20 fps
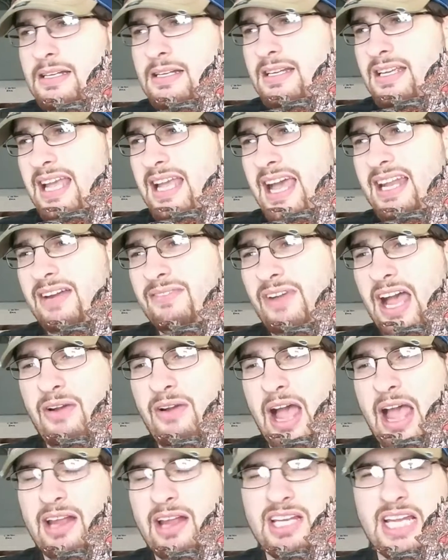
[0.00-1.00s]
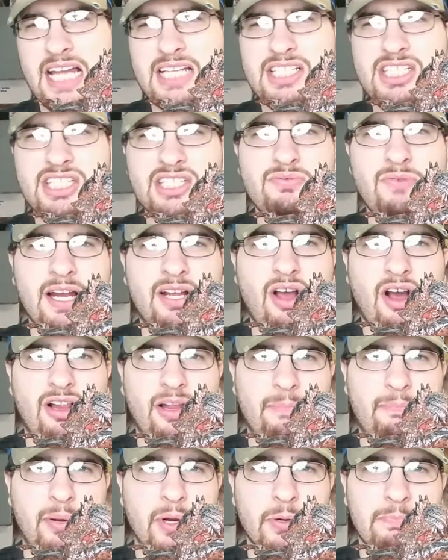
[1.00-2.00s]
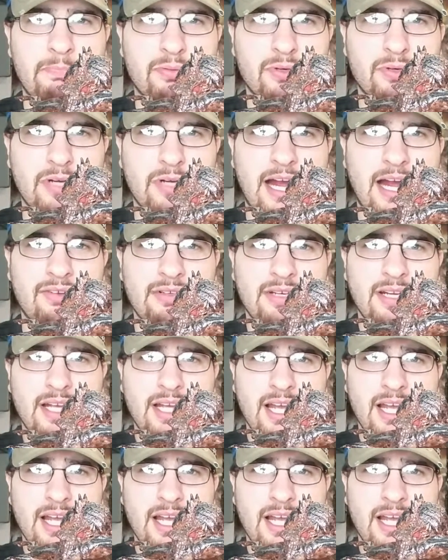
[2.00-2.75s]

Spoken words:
kind of, I just want to call it poop brown.